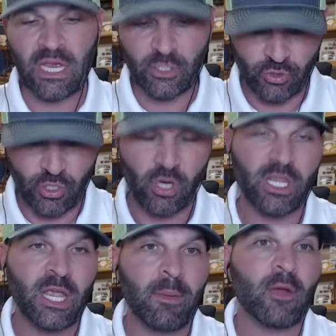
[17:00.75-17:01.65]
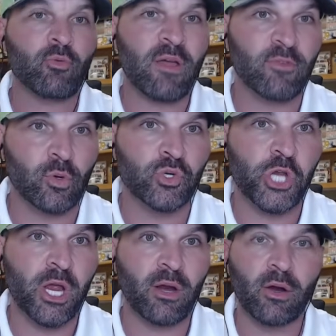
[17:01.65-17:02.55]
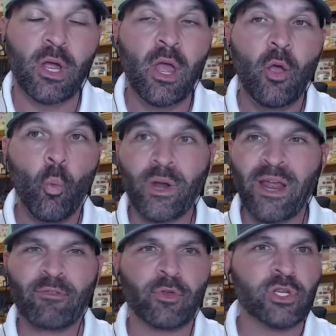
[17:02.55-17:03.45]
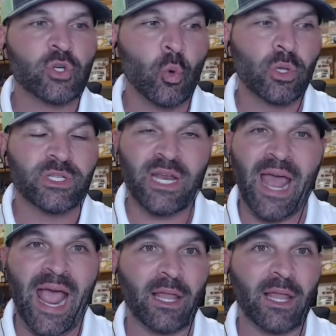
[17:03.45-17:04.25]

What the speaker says: as you're talking about revenue share, whatever the school is going to